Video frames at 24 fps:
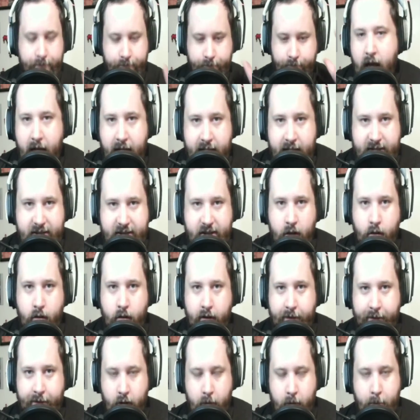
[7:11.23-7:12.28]
And so
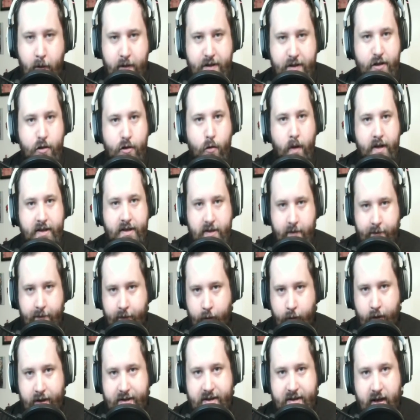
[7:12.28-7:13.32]
if you're a person who wants to
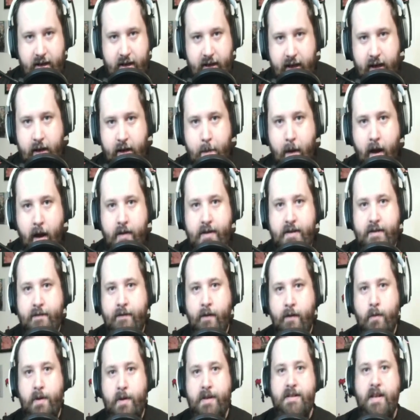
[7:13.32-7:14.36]
focus on getting mounts,
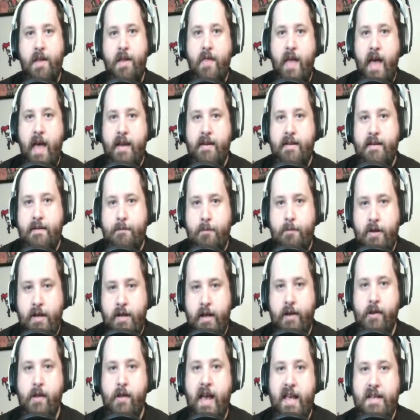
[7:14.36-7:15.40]
focus on that
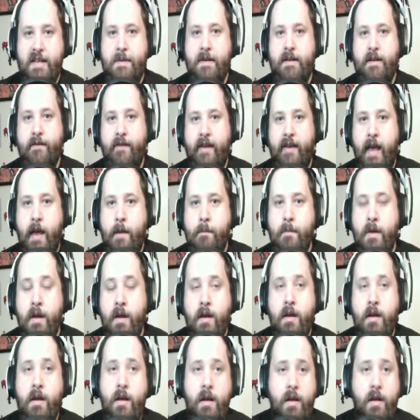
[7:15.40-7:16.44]
particular aspect of a game,
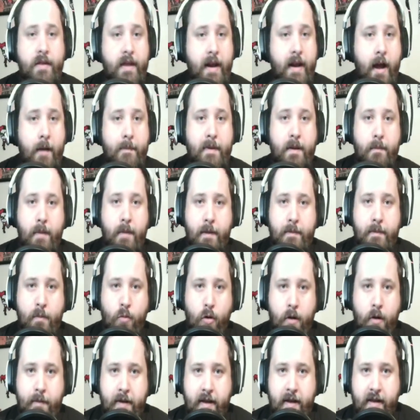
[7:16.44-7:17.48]
then Albion might be more
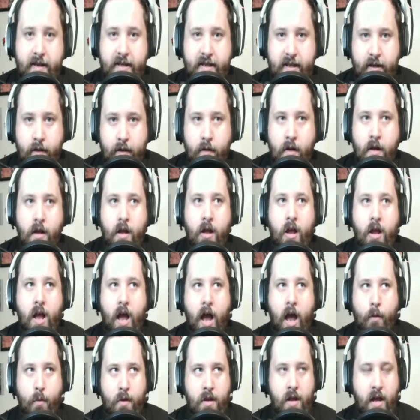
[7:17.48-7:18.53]
appealing to you.
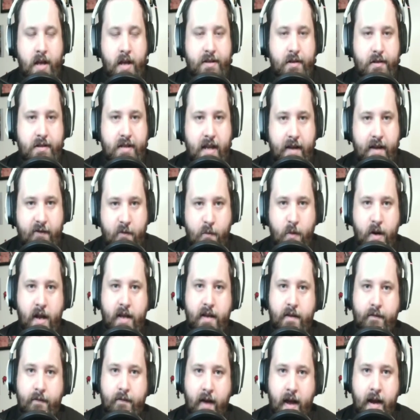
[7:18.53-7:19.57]
I will also say, from what I
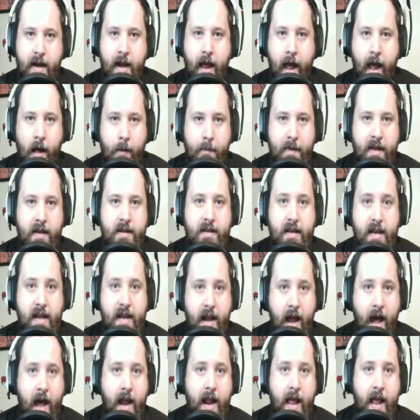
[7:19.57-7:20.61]
could find, Albion did
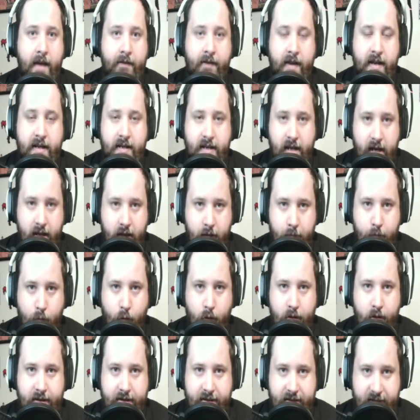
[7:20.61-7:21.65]
not have a
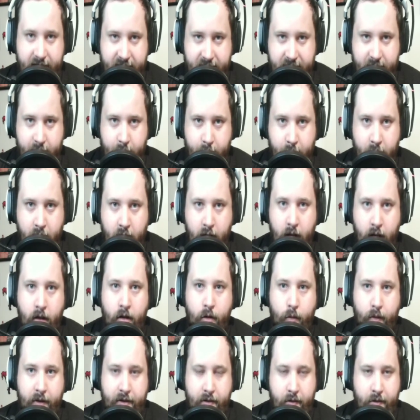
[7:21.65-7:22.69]
teleport system.
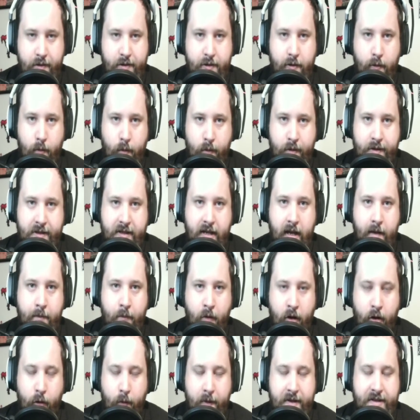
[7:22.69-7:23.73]
With old school RuneScape, one
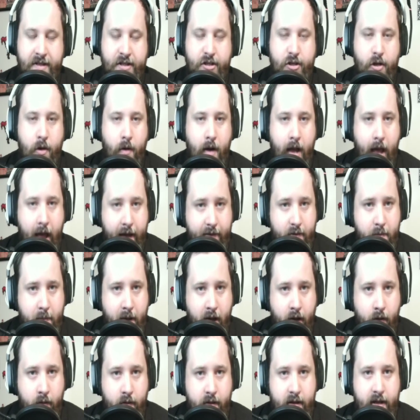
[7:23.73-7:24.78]
of the reasons you don't have a
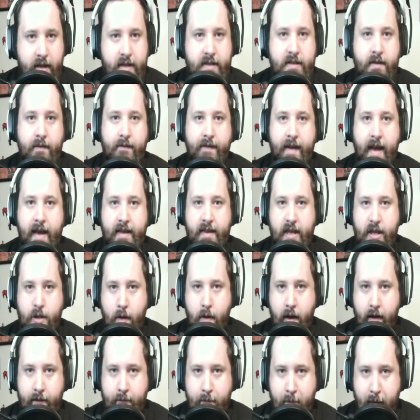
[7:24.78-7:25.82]
mount is the fact that you
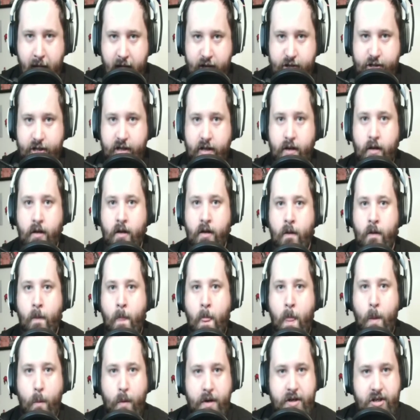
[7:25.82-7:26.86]
have magic,
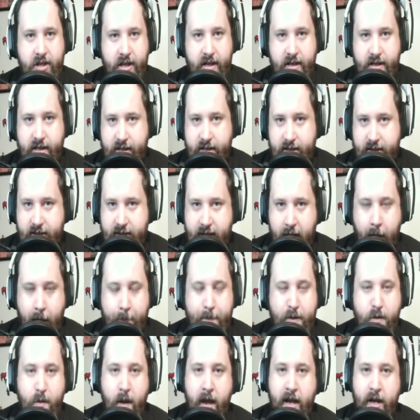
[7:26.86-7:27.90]
which can just zap
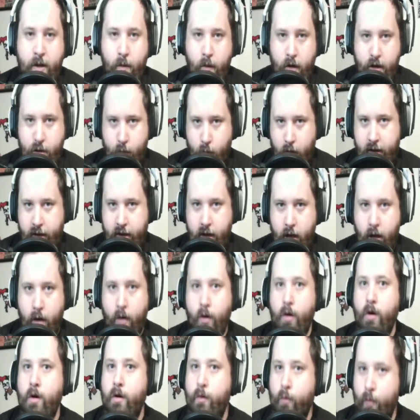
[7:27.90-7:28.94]
you anywhere you want to go
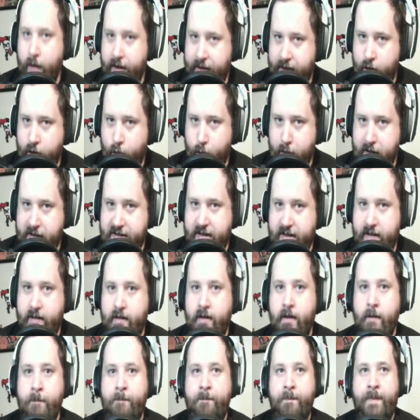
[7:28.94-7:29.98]
within reason.
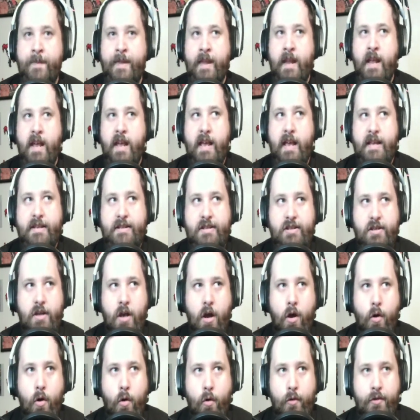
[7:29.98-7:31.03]

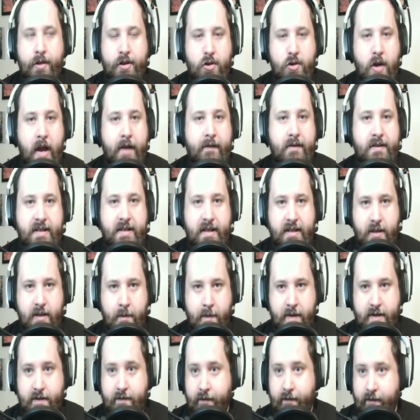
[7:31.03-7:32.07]
So the travel system
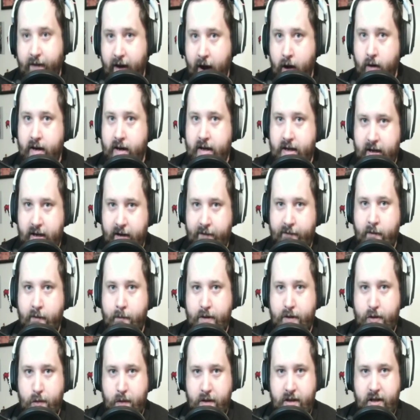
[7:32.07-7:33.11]
is very different
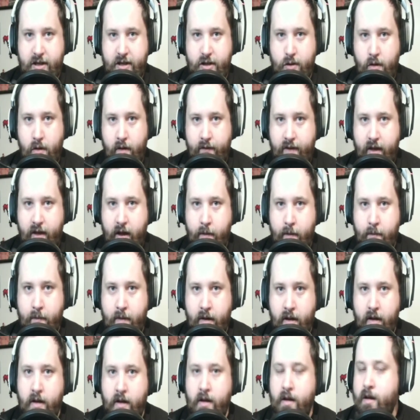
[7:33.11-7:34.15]
between the two of them.
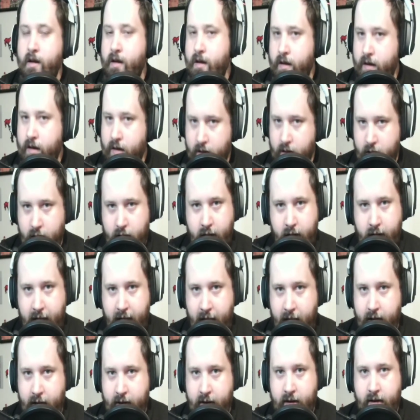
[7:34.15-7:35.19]

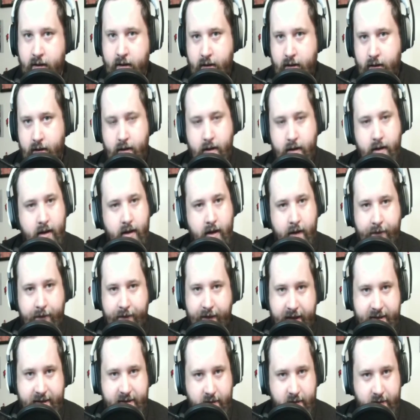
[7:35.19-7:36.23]
Again, if
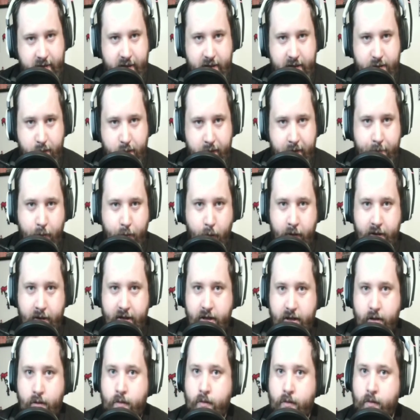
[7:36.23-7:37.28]
that's something that's really important
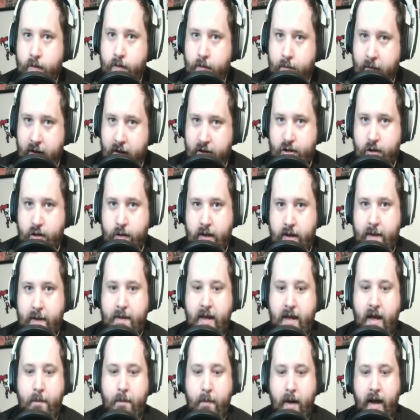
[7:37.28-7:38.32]
to you, make sure you keep
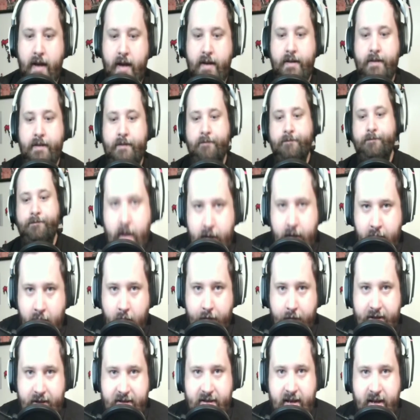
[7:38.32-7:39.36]
that in mind. Now,
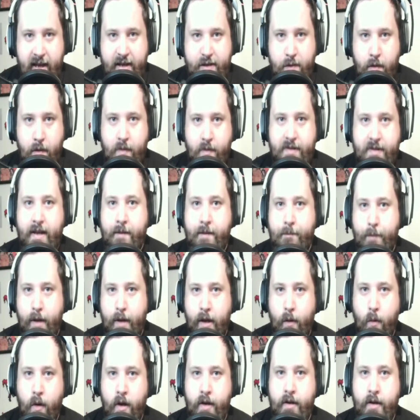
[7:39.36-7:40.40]
this next one was a big
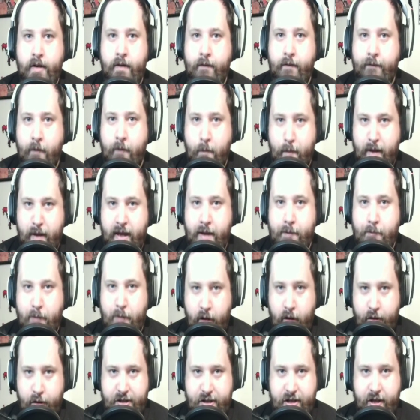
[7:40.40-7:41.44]
one for me
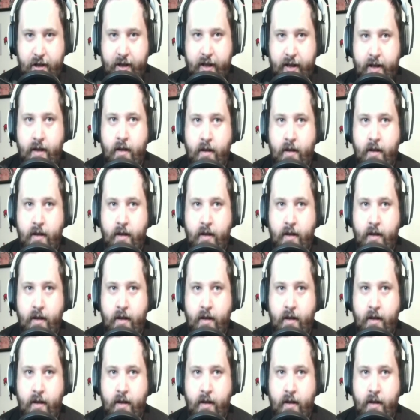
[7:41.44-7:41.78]
personally.